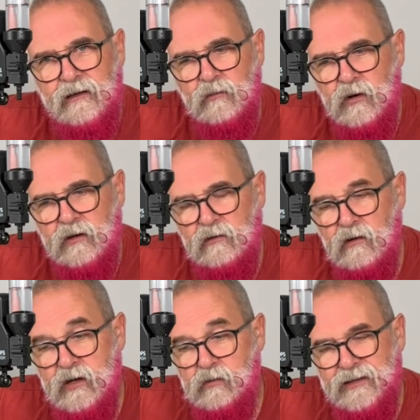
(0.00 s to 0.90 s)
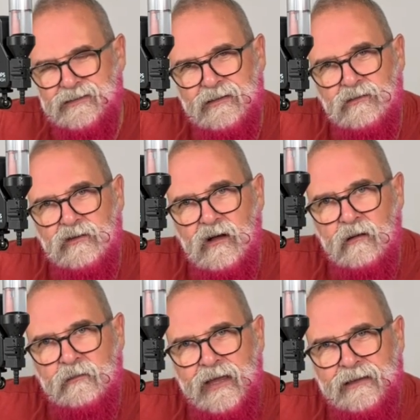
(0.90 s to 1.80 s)
when the liquid is not
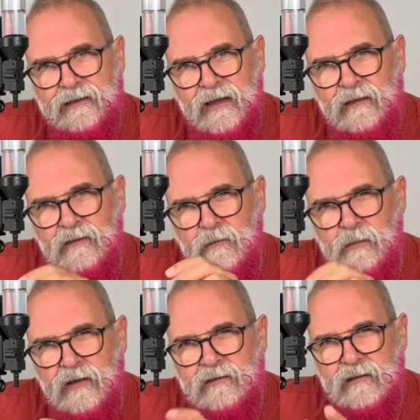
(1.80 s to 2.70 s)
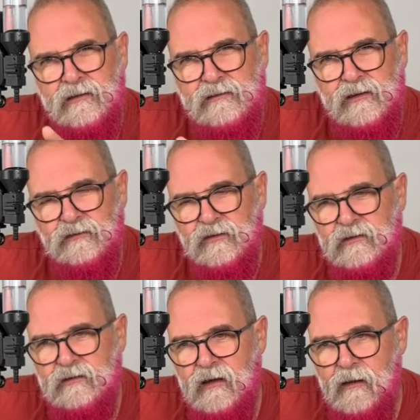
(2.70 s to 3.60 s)
calm yet, and the bouncing is different.